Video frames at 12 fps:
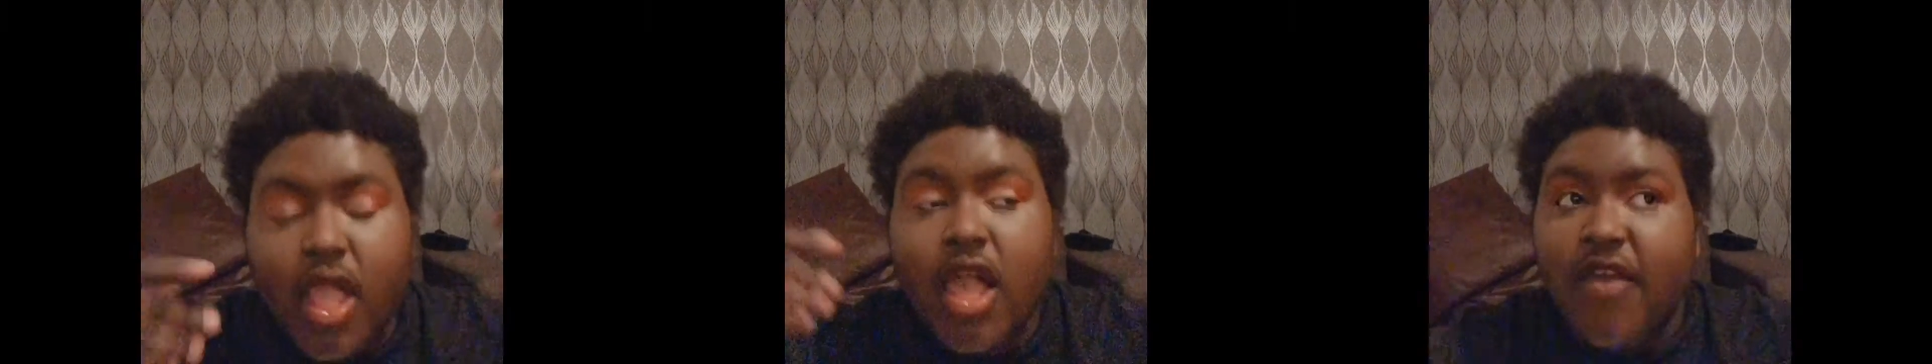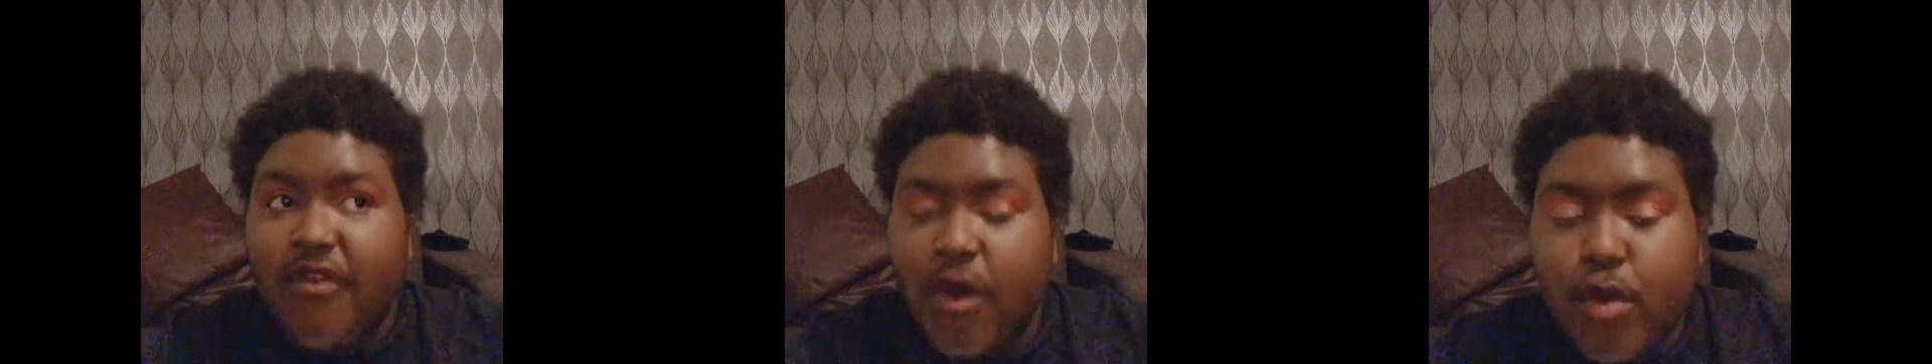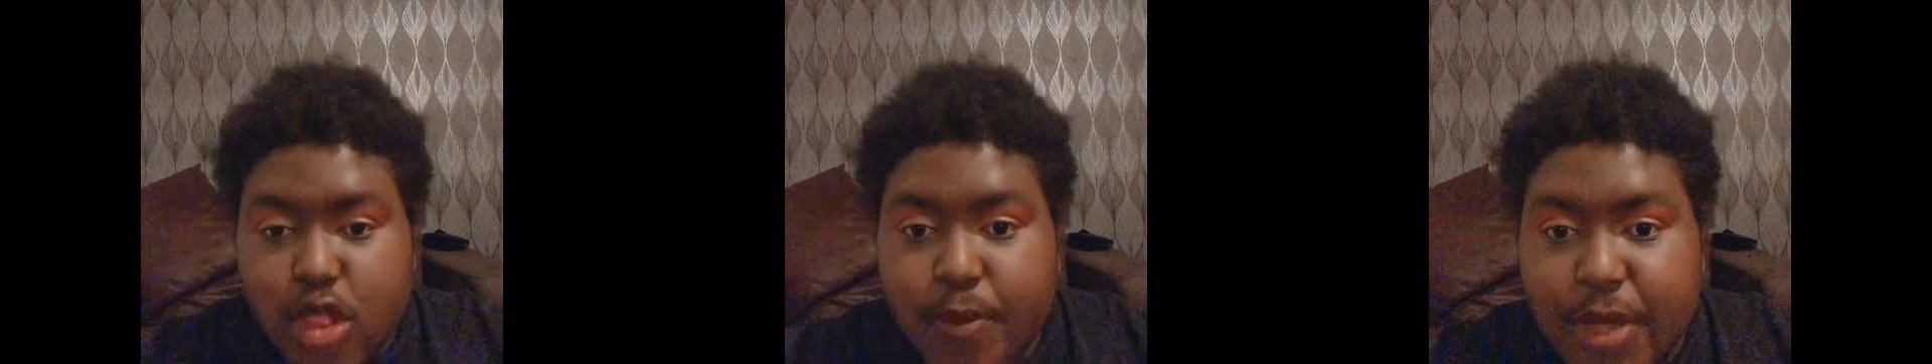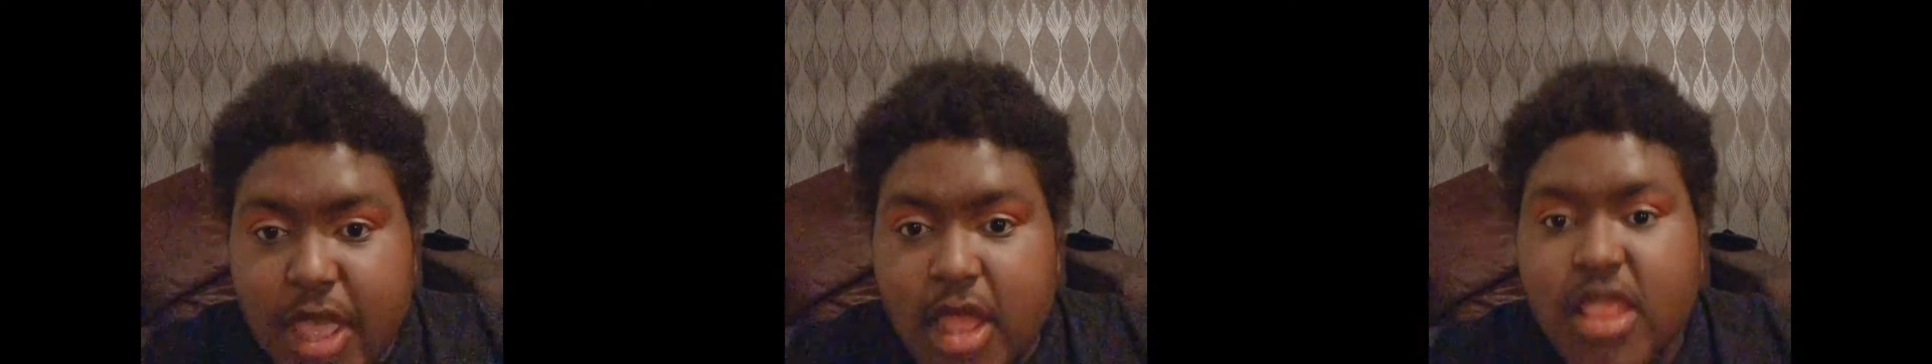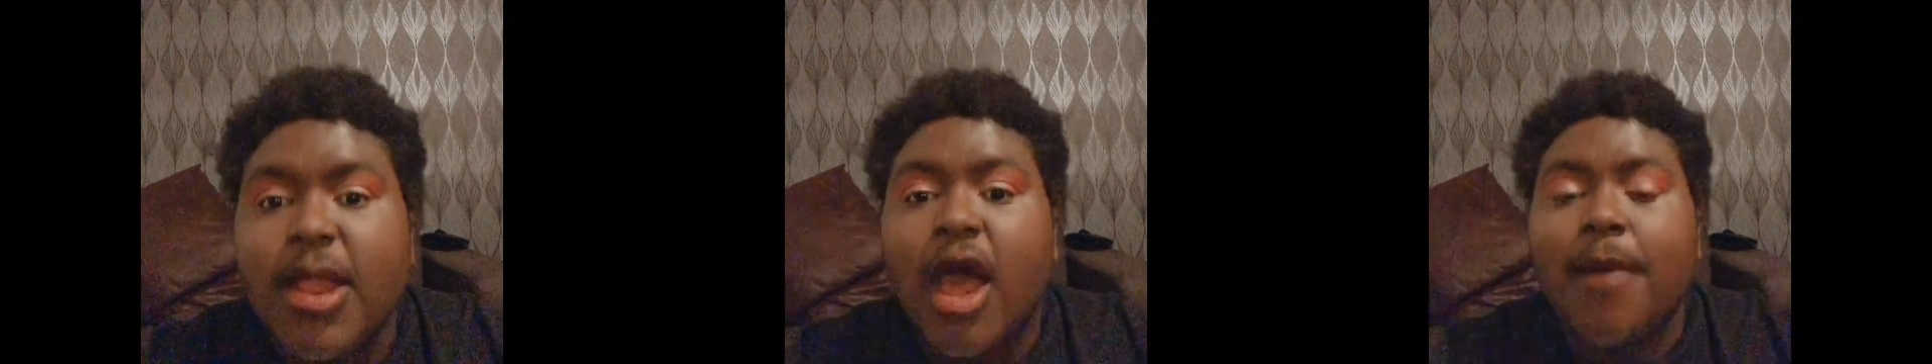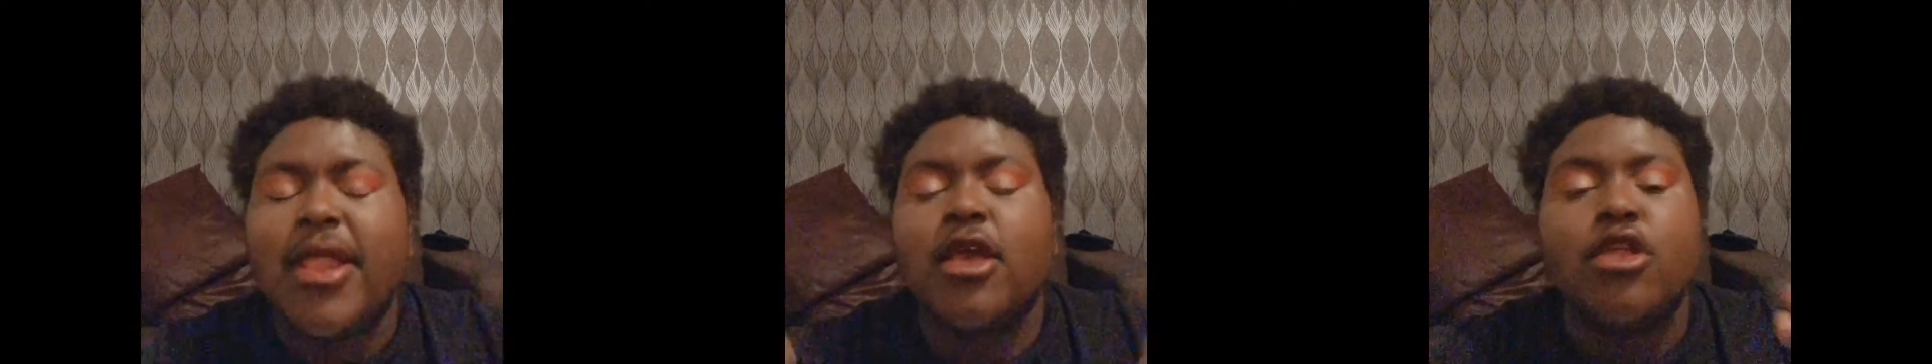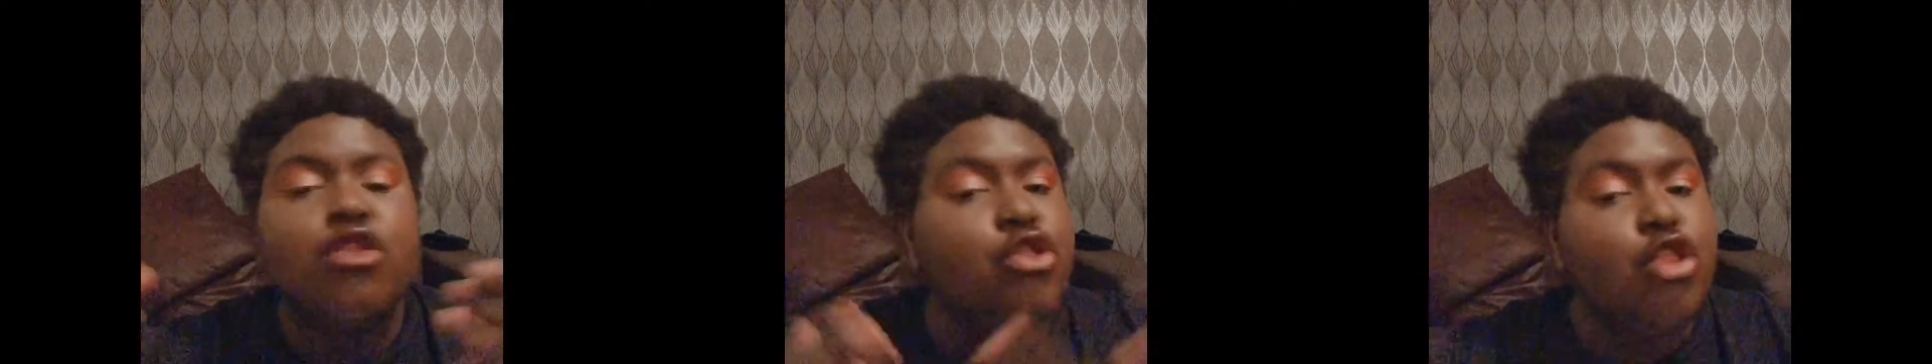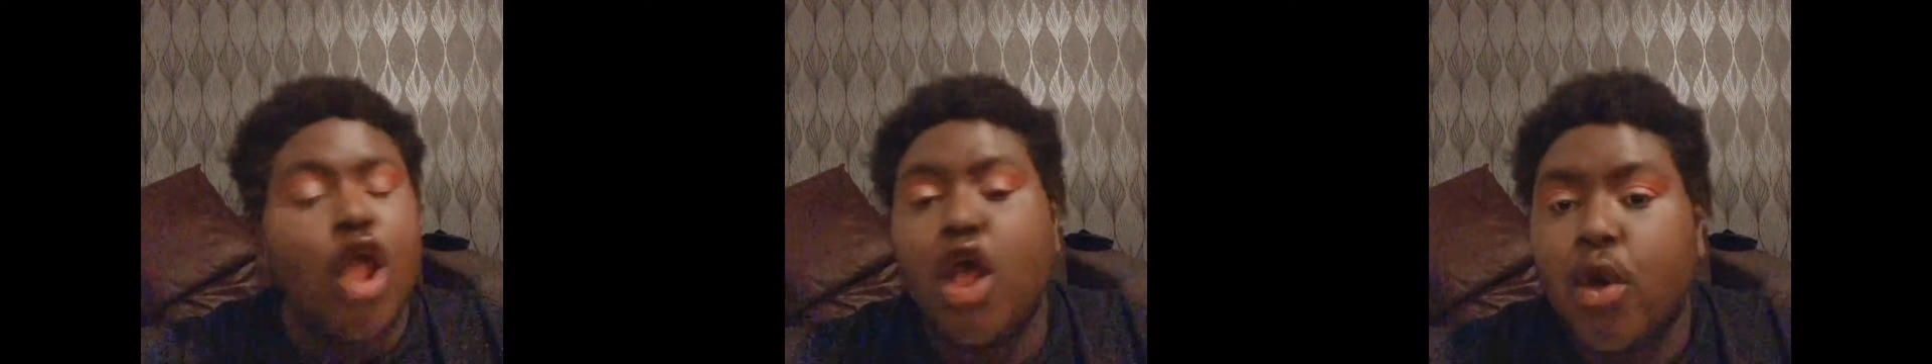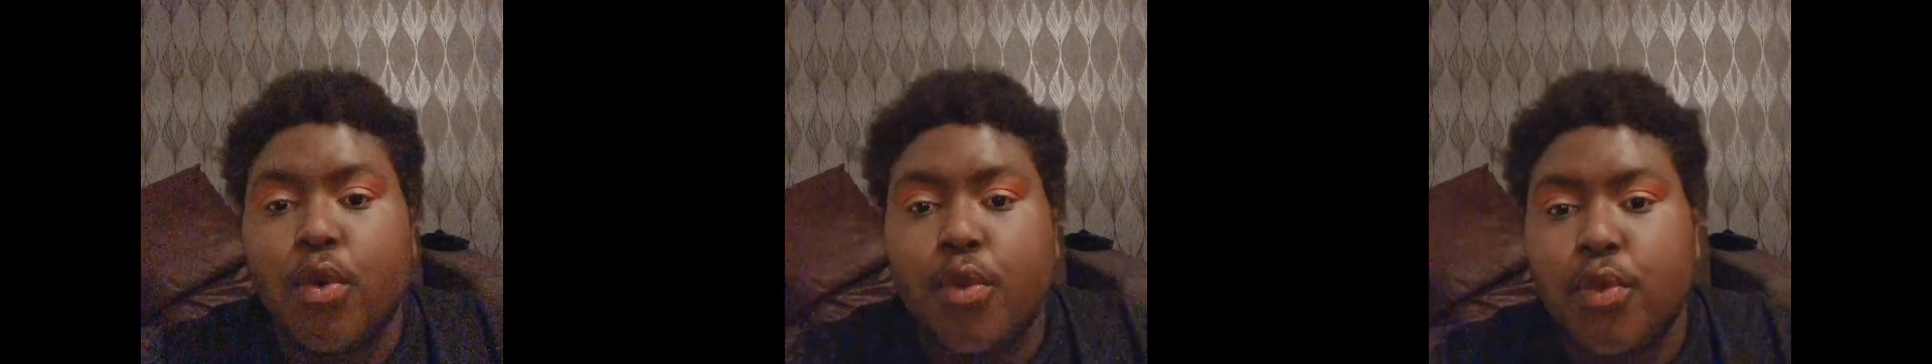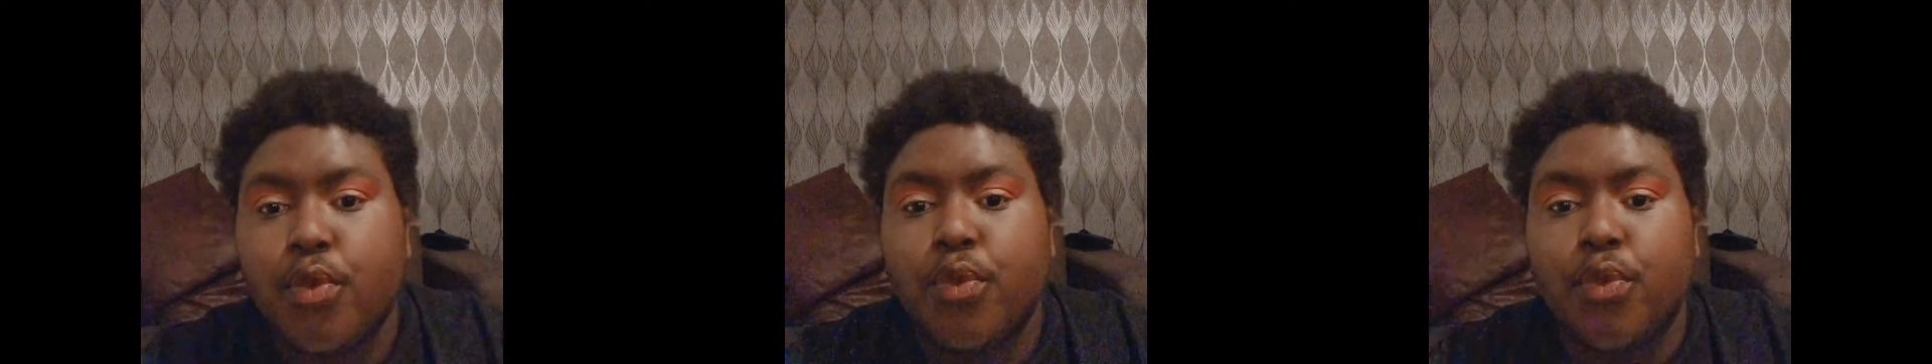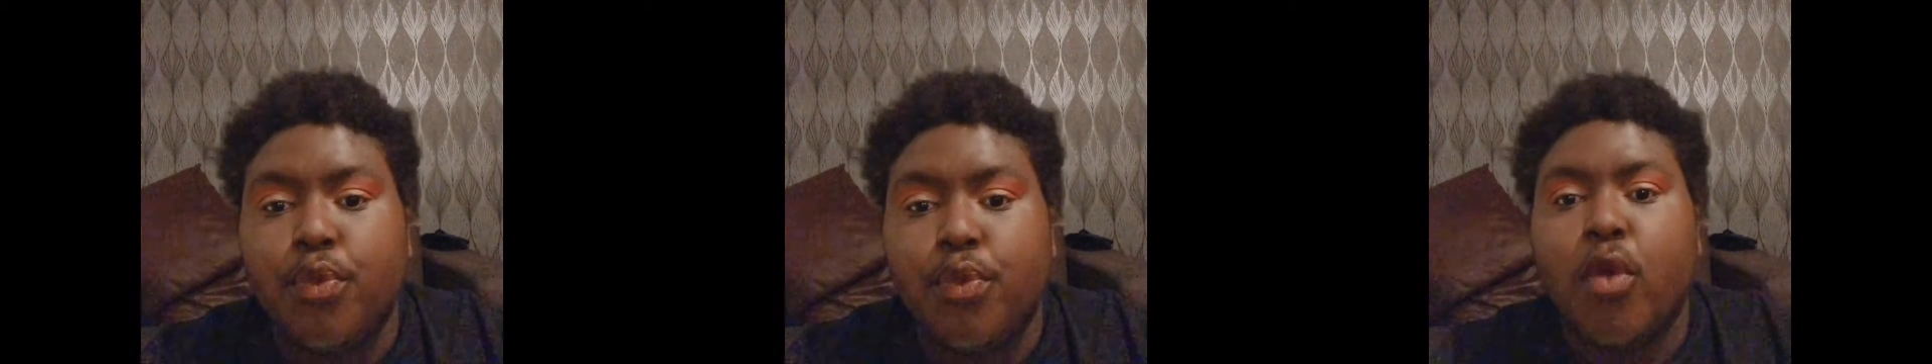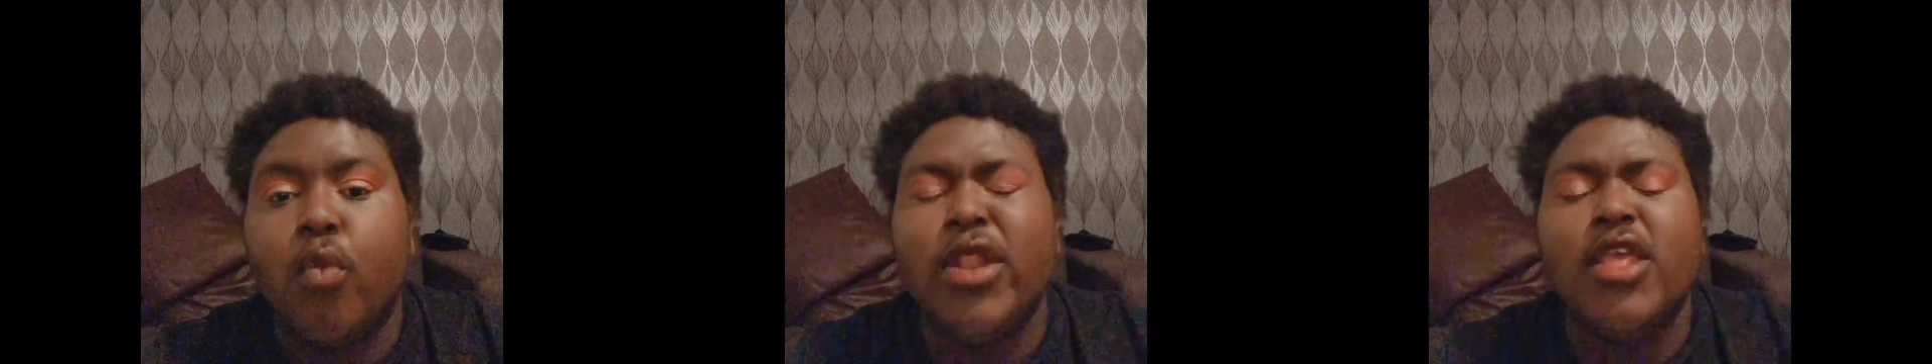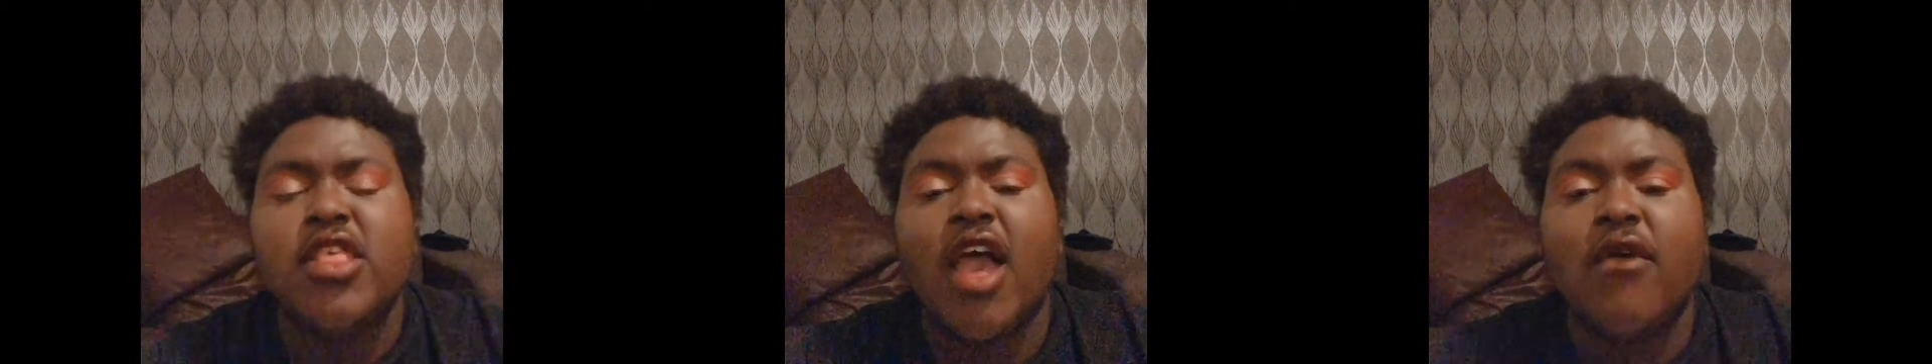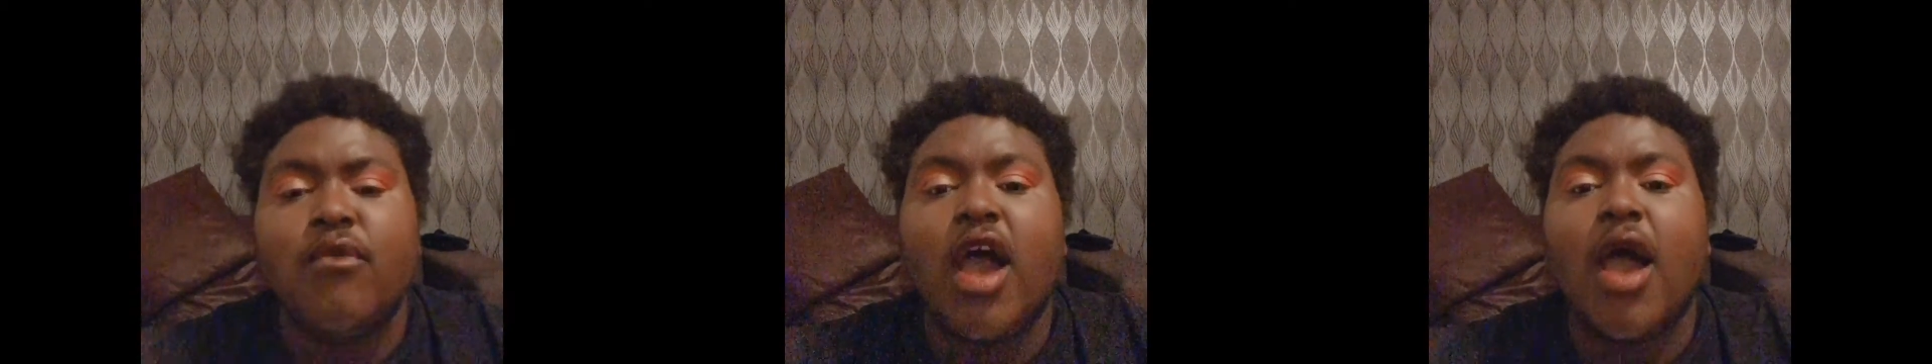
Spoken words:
if I was to be, then I'll be like, no, we need to have